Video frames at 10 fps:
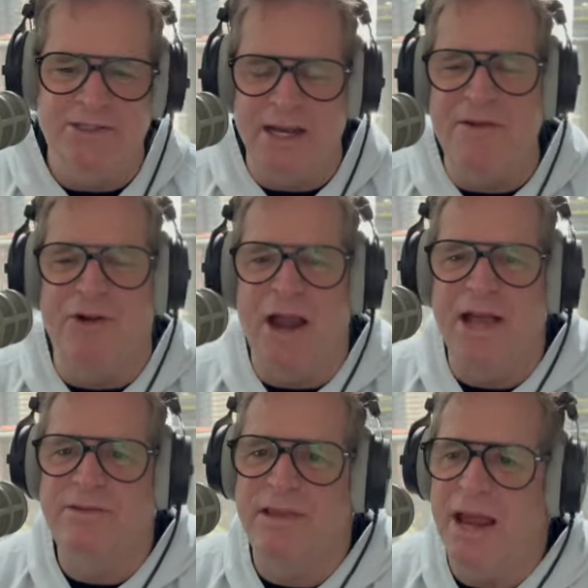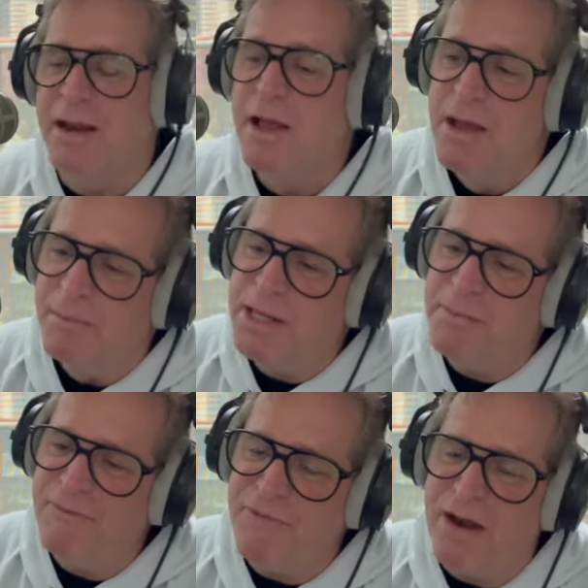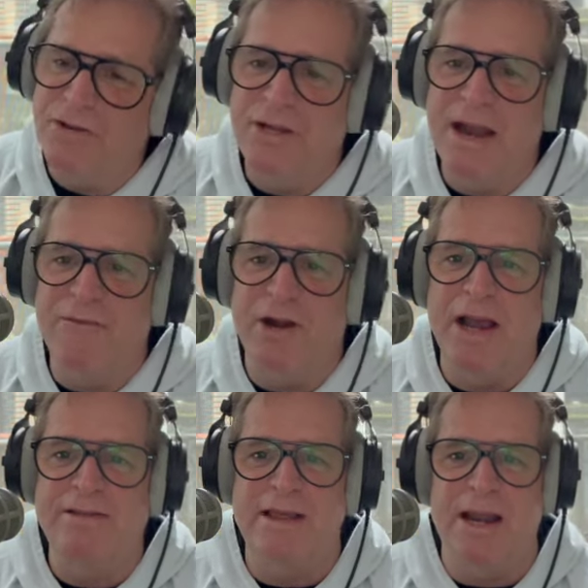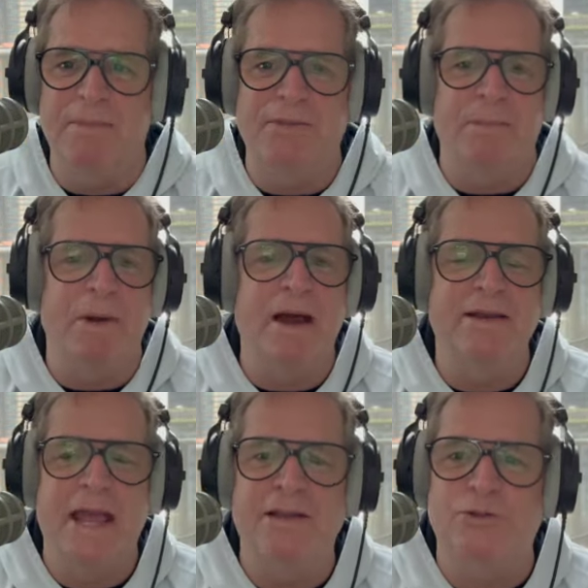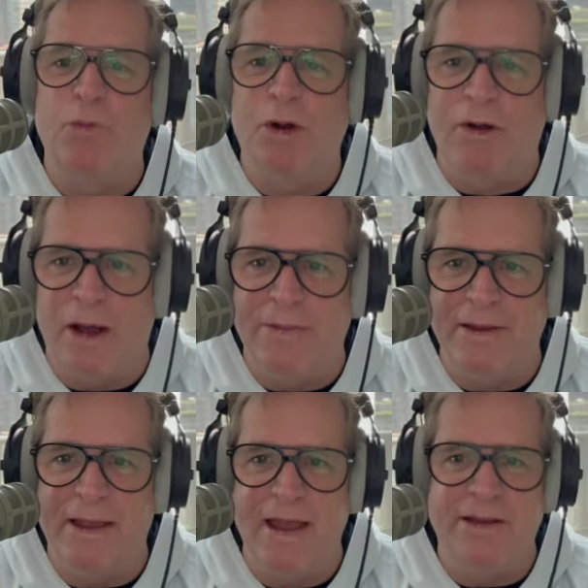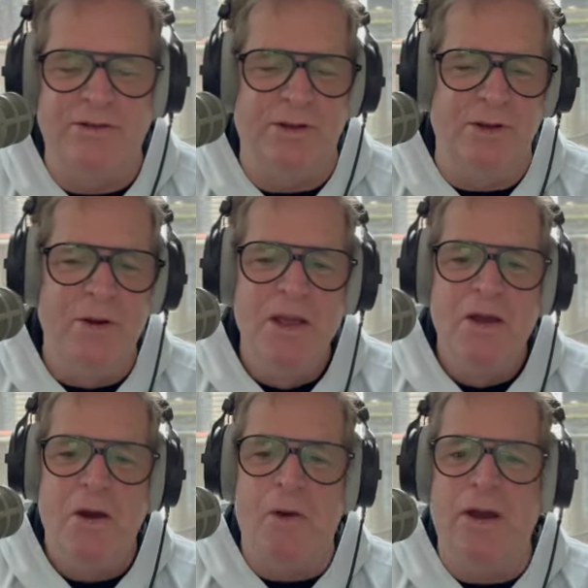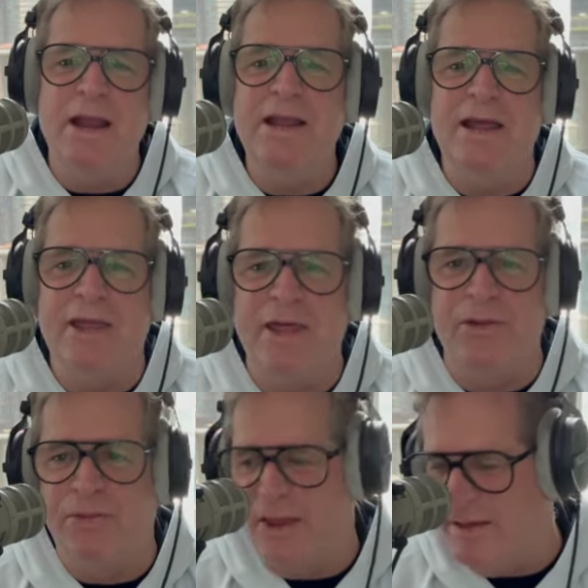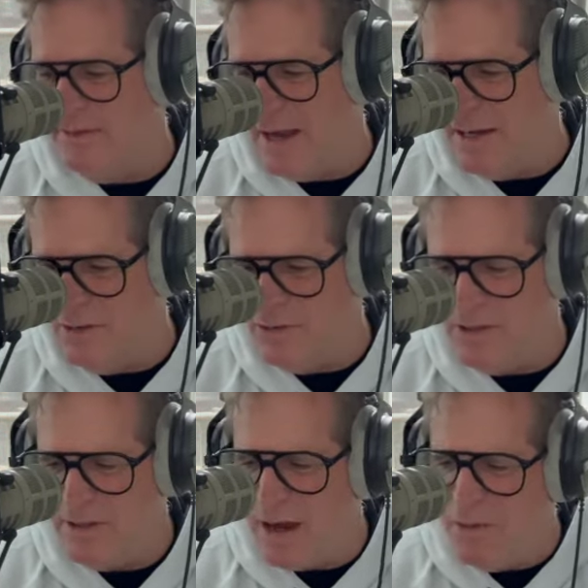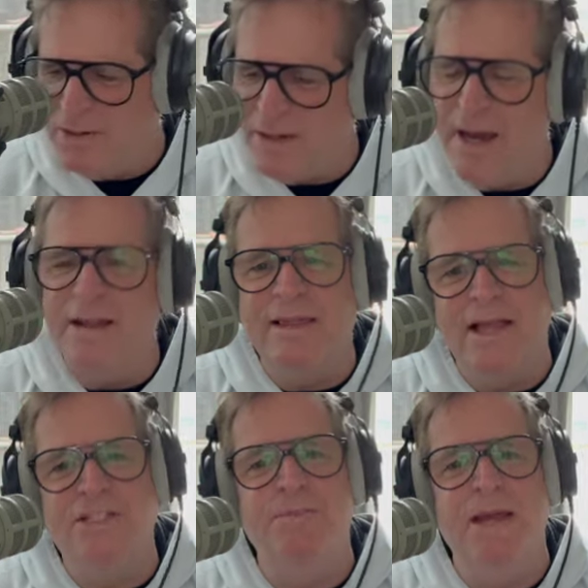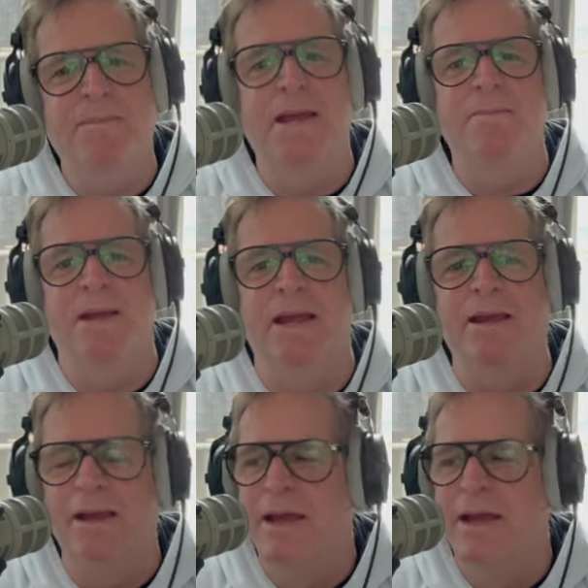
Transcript: never asked that. But to be fair, she never asked that about the podcast we're on, The Gang of Two, or any of the other things that I do. She always kind of lets me be me.